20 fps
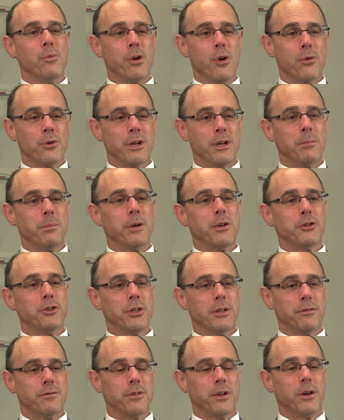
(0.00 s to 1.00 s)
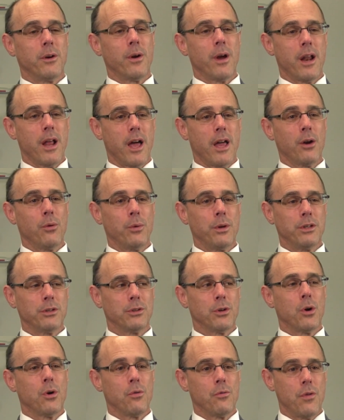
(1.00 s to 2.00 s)
We all need to pitch in and figure out how do we
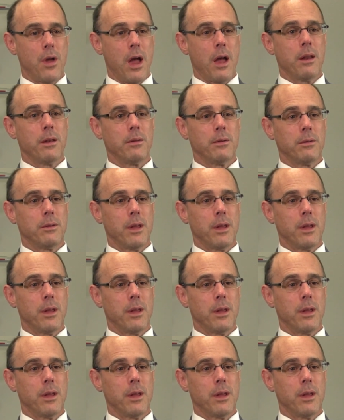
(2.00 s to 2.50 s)
solve that